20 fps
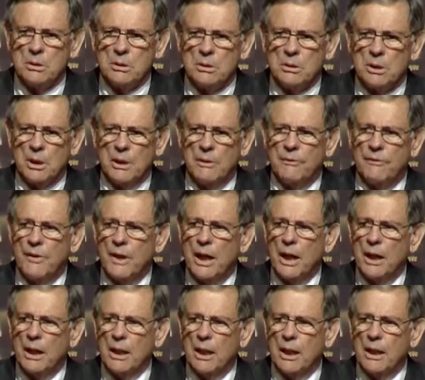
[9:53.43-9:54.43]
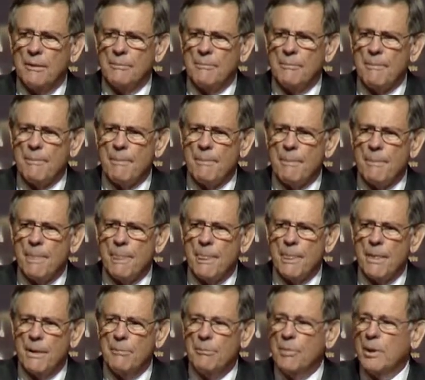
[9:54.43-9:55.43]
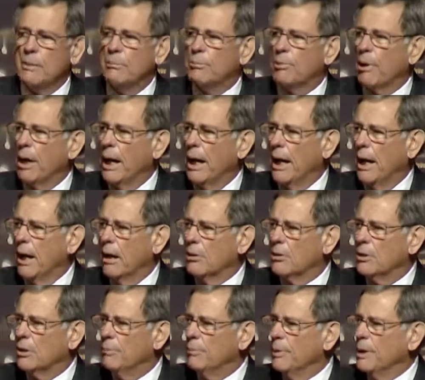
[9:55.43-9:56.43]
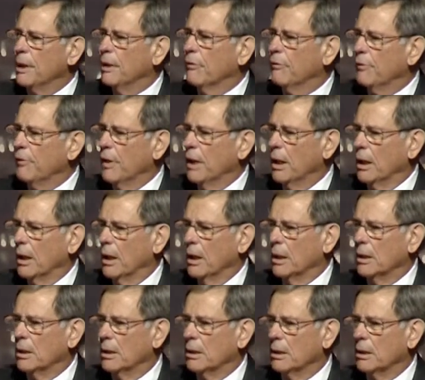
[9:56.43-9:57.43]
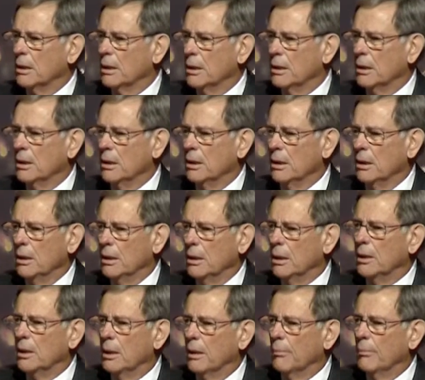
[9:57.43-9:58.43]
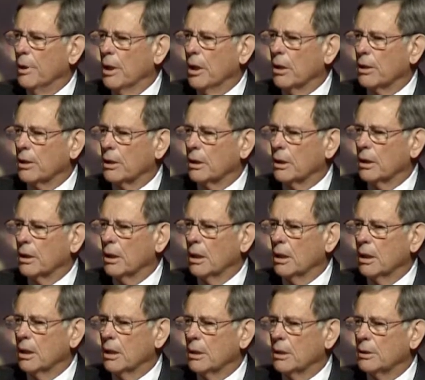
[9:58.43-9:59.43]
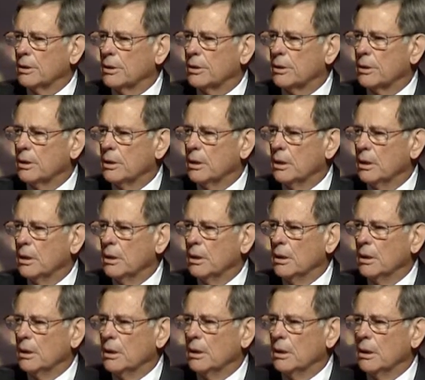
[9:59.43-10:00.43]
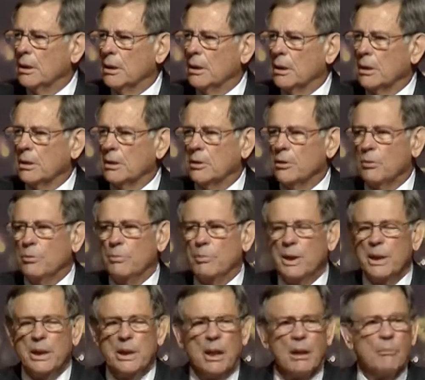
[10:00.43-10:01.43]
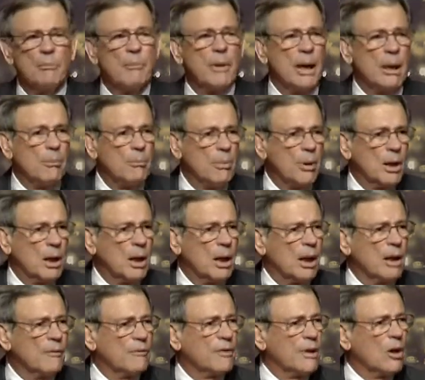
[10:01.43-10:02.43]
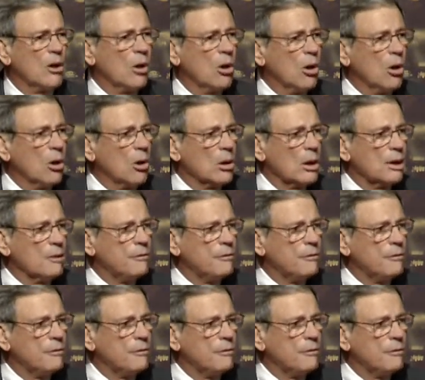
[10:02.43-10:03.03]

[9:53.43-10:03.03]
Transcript: And finally, be proud to be a fellow in the American College. to be a member of the Hall of